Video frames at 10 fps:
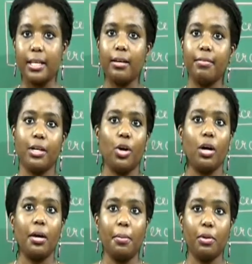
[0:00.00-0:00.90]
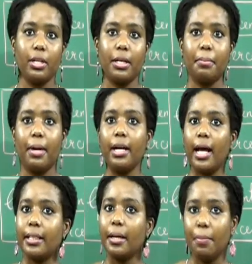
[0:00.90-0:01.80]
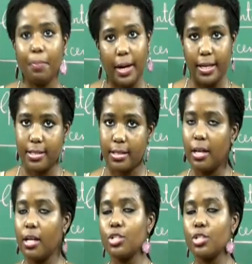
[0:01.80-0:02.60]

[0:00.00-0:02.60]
Either we are talking about the demand and the price.